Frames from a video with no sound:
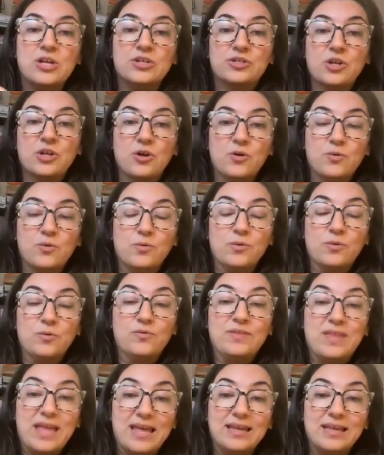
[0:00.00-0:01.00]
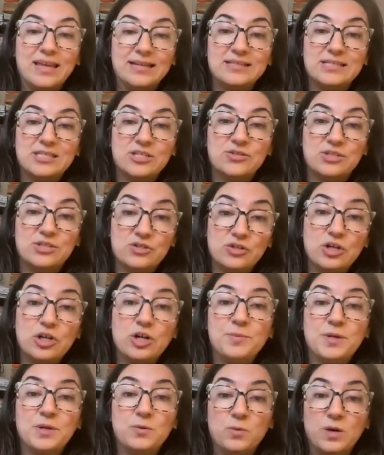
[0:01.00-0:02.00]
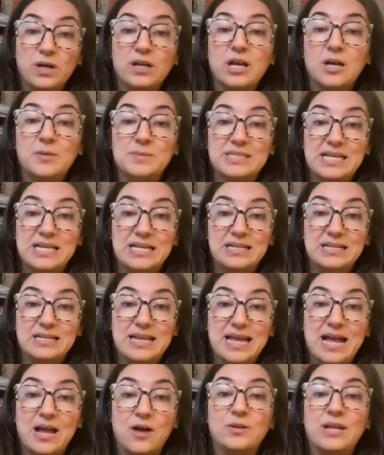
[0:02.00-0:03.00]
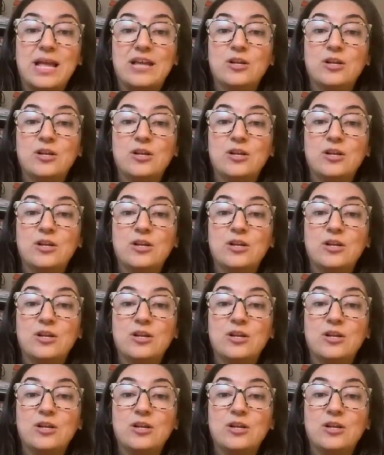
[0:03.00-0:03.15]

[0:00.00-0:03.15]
So they get to determine what comes in and out